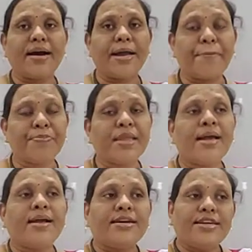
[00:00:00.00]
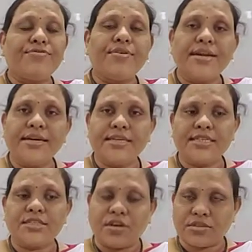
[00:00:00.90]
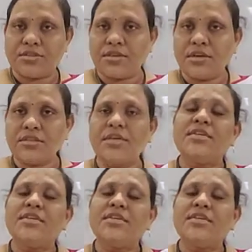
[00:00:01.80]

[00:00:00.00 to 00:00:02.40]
by different structures